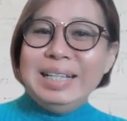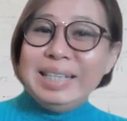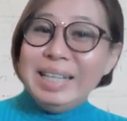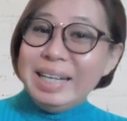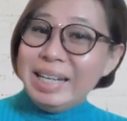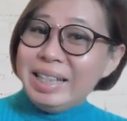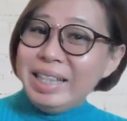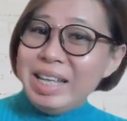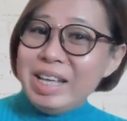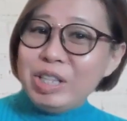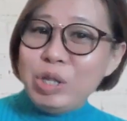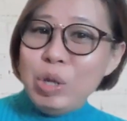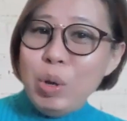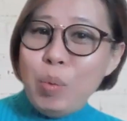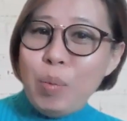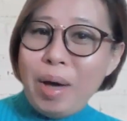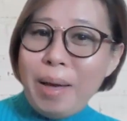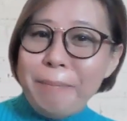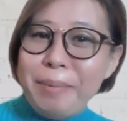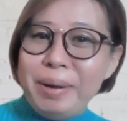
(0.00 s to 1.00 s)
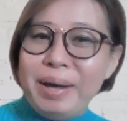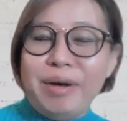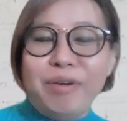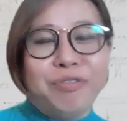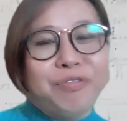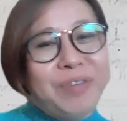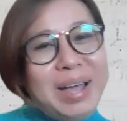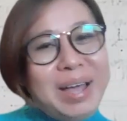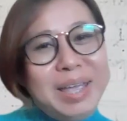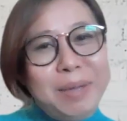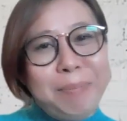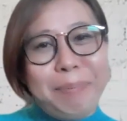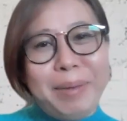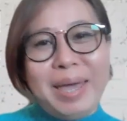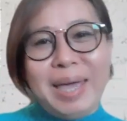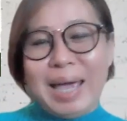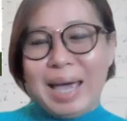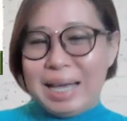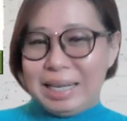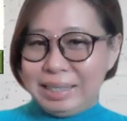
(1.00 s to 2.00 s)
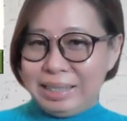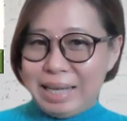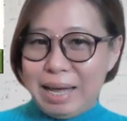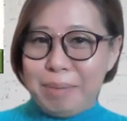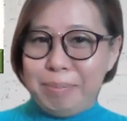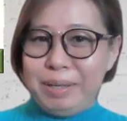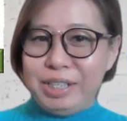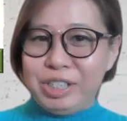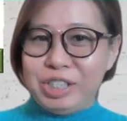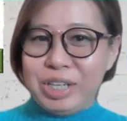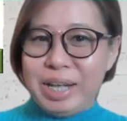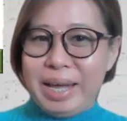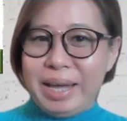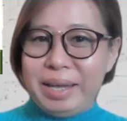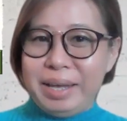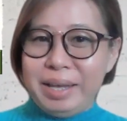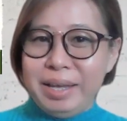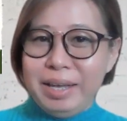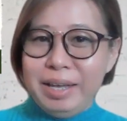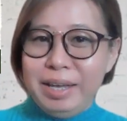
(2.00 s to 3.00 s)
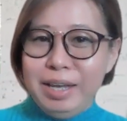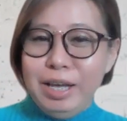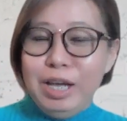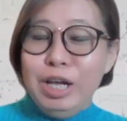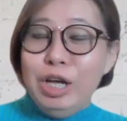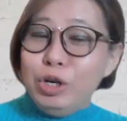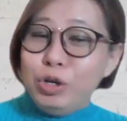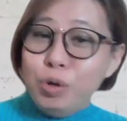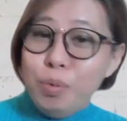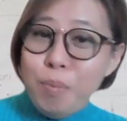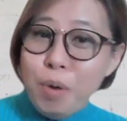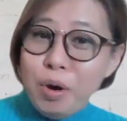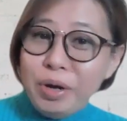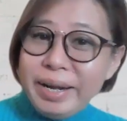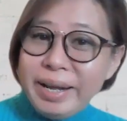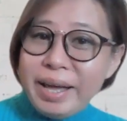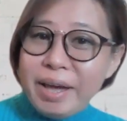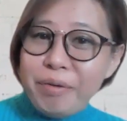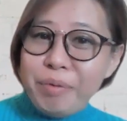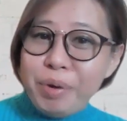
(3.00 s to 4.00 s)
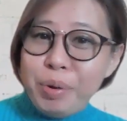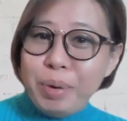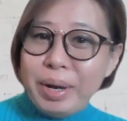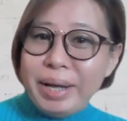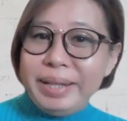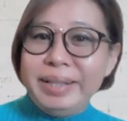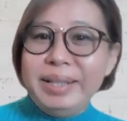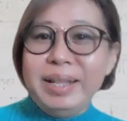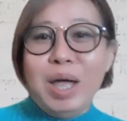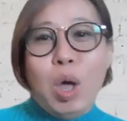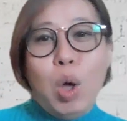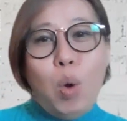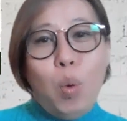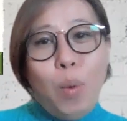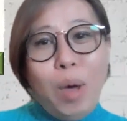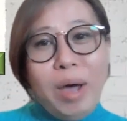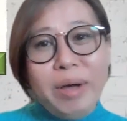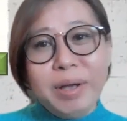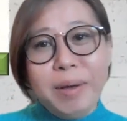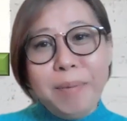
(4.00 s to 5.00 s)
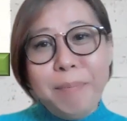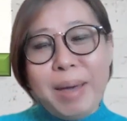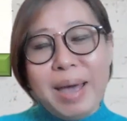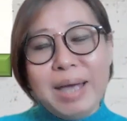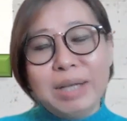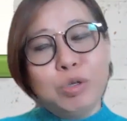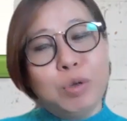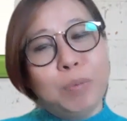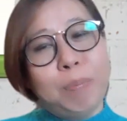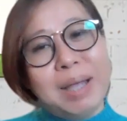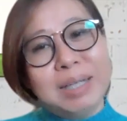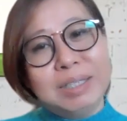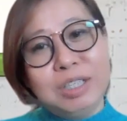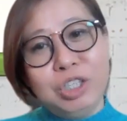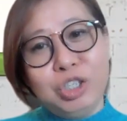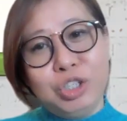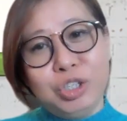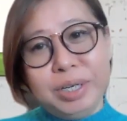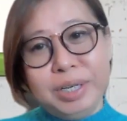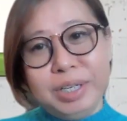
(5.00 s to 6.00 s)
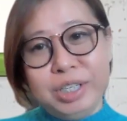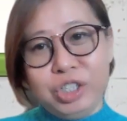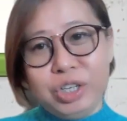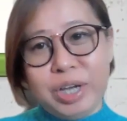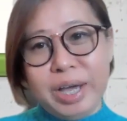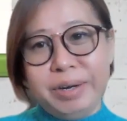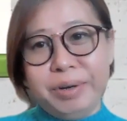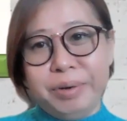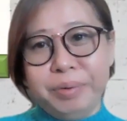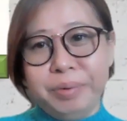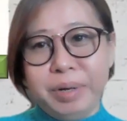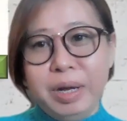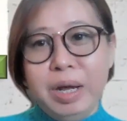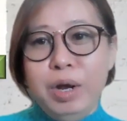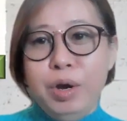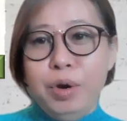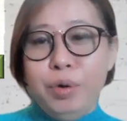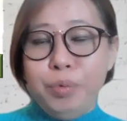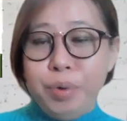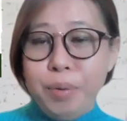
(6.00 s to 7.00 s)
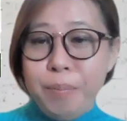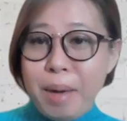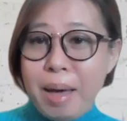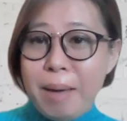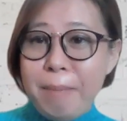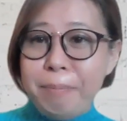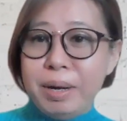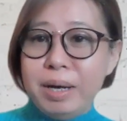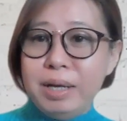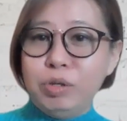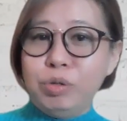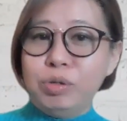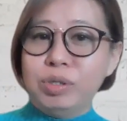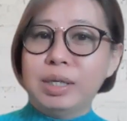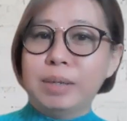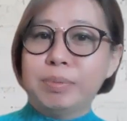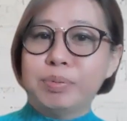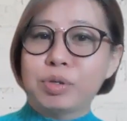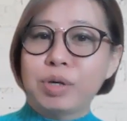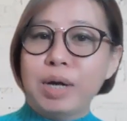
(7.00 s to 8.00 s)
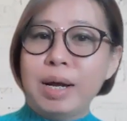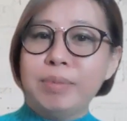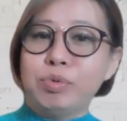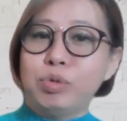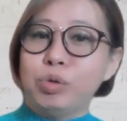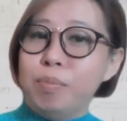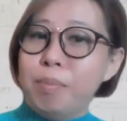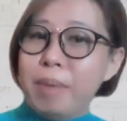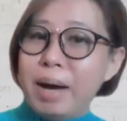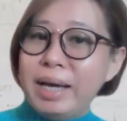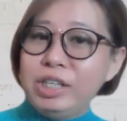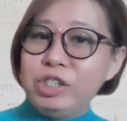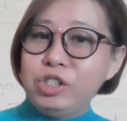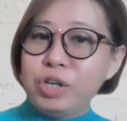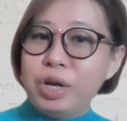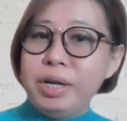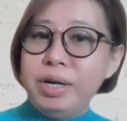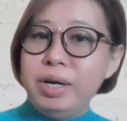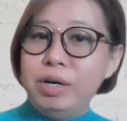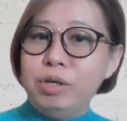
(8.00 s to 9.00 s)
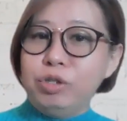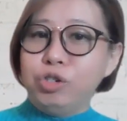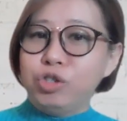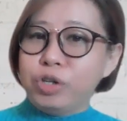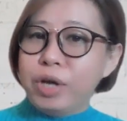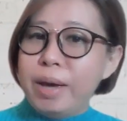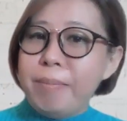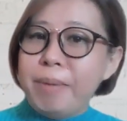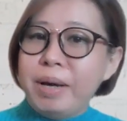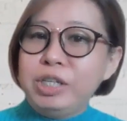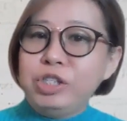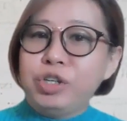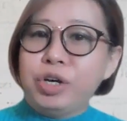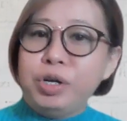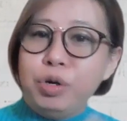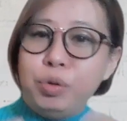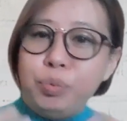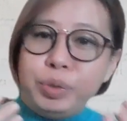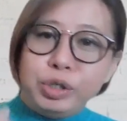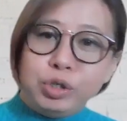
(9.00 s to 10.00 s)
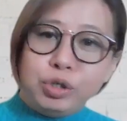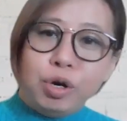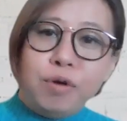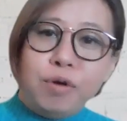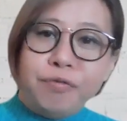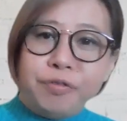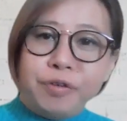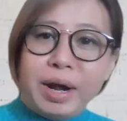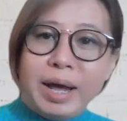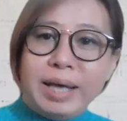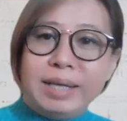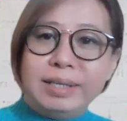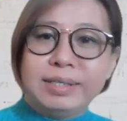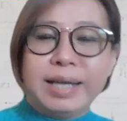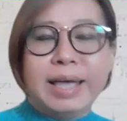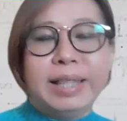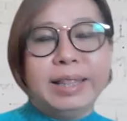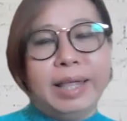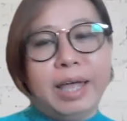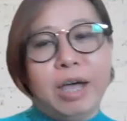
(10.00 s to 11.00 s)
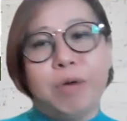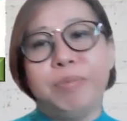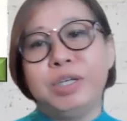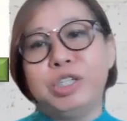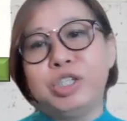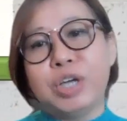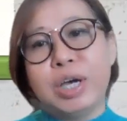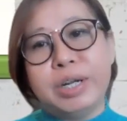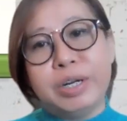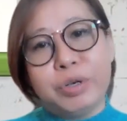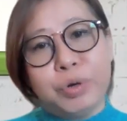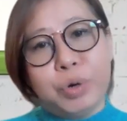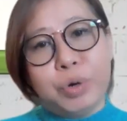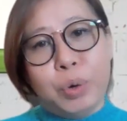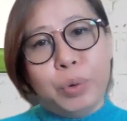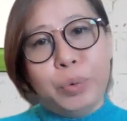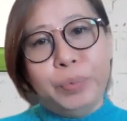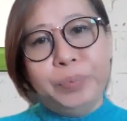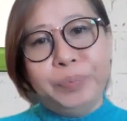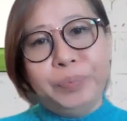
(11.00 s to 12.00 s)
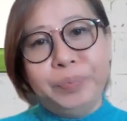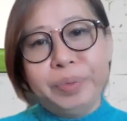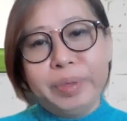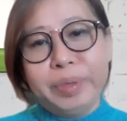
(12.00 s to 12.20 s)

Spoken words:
30th November, Fire Pay Established Day. Good morning, everyone. Welcome back to Bazi Journey Channel. Remember to subscribe to my channel, share my channel with your friends, and help each other grow.